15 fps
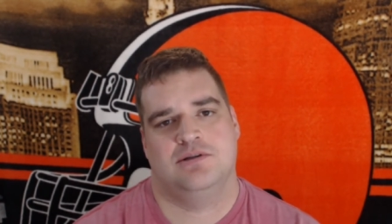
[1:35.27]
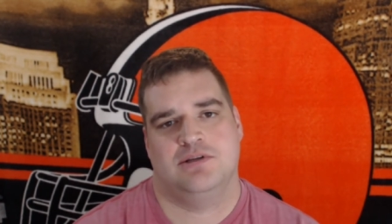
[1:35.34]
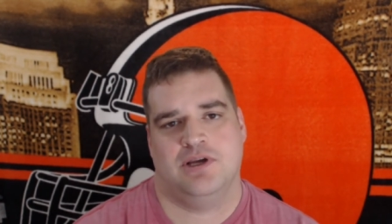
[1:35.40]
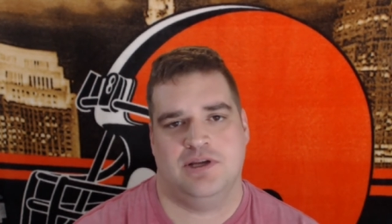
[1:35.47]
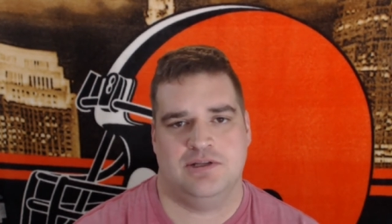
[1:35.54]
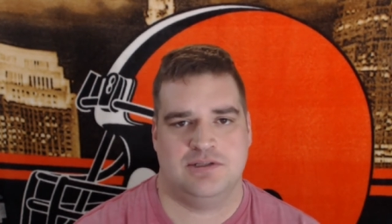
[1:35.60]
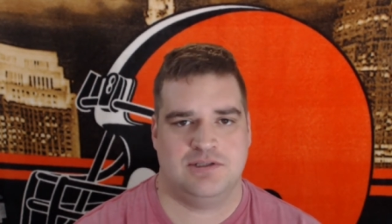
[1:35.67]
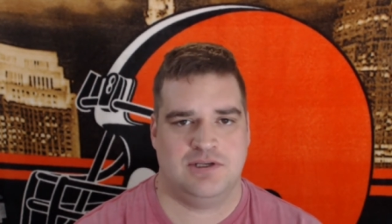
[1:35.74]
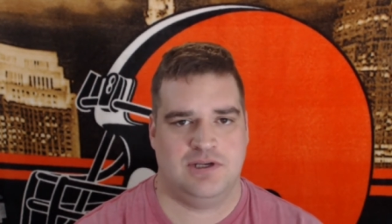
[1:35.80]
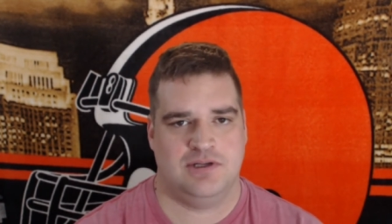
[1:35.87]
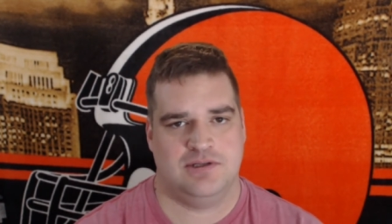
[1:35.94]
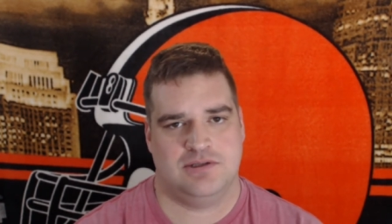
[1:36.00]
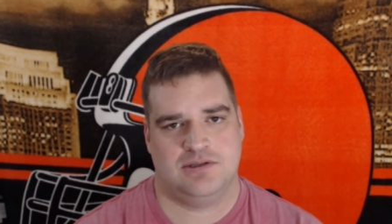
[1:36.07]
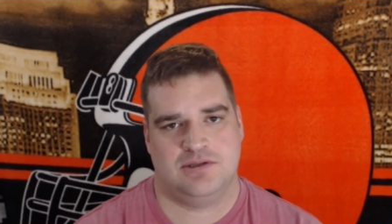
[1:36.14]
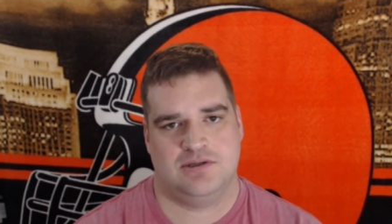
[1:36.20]
10
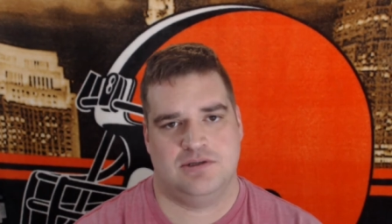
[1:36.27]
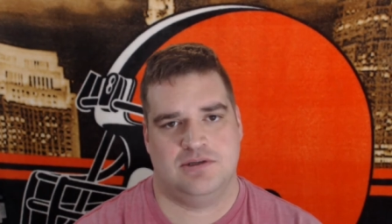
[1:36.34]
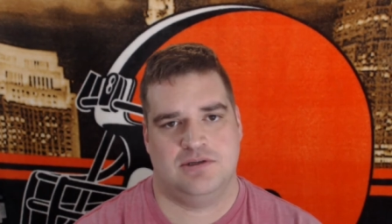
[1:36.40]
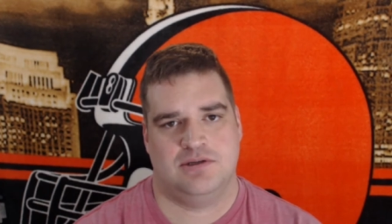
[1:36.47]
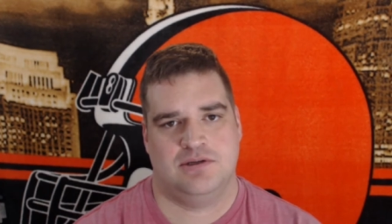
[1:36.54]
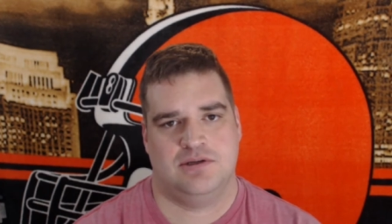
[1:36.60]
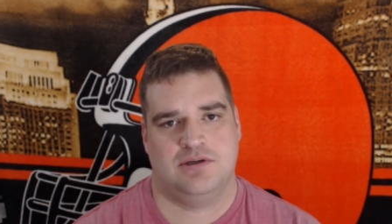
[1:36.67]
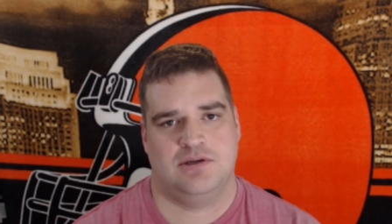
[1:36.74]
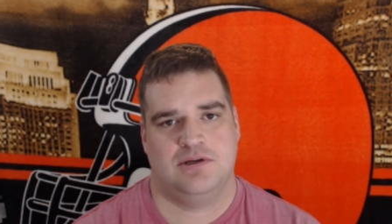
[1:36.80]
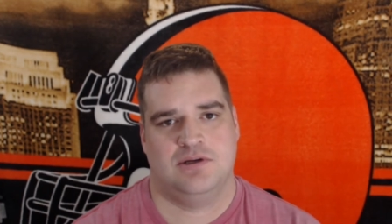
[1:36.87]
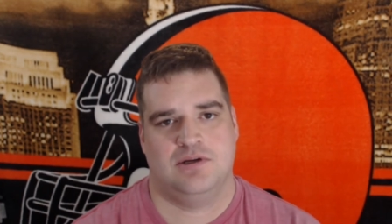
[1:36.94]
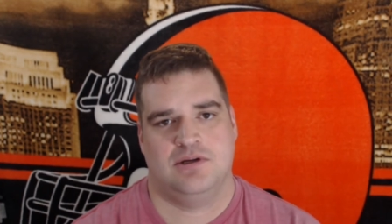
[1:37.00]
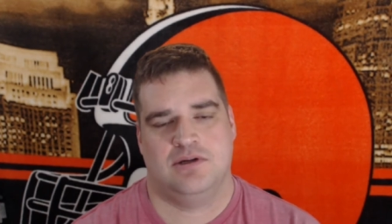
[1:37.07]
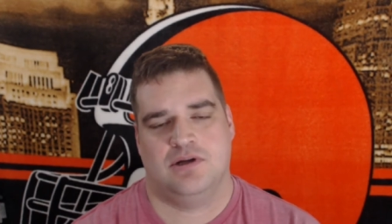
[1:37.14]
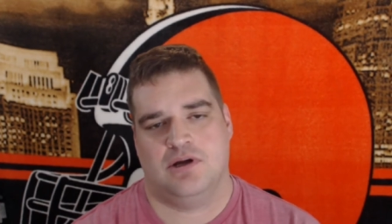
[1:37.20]
cents,
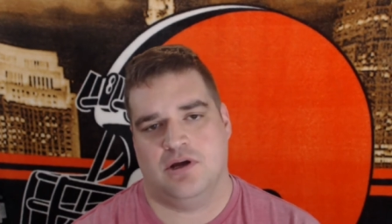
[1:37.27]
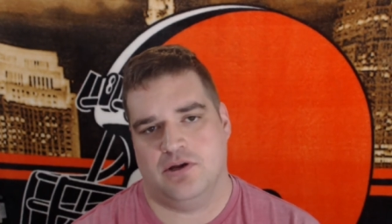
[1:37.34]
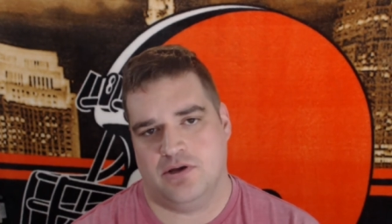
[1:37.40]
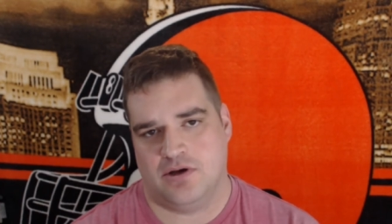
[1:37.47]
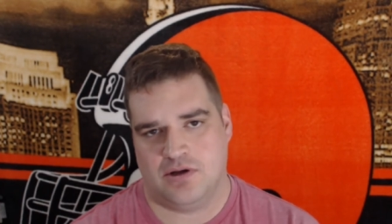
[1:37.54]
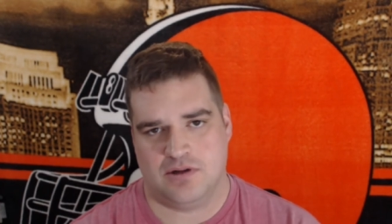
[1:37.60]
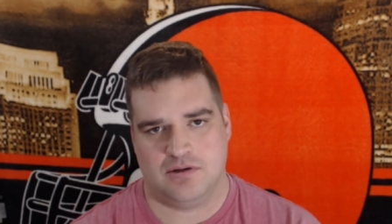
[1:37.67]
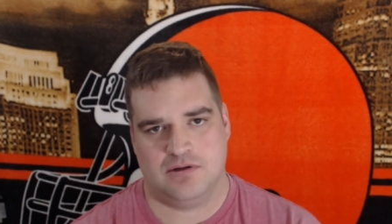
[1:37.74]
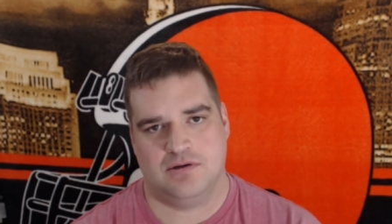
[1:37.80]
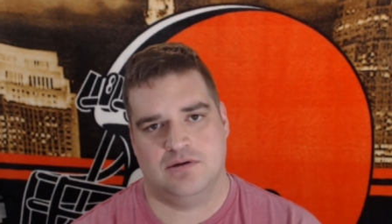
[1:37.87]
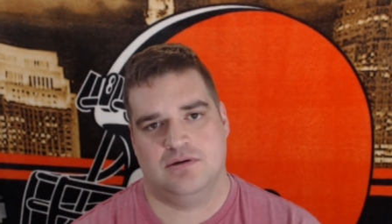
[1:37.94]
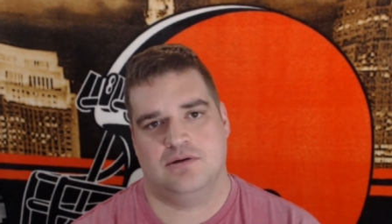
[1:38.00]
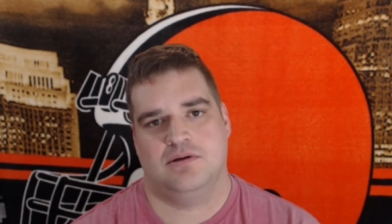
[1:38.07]
a dollar.